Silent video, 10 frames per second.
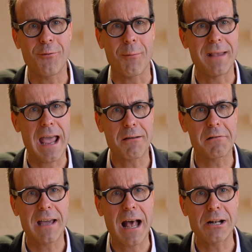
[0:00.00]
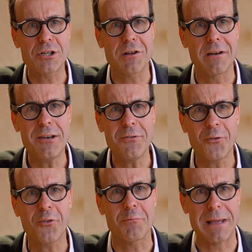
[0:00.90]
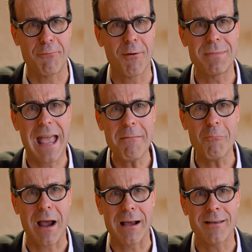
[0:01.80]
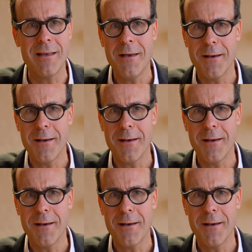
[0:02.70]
from the agricultural industry from Denmark,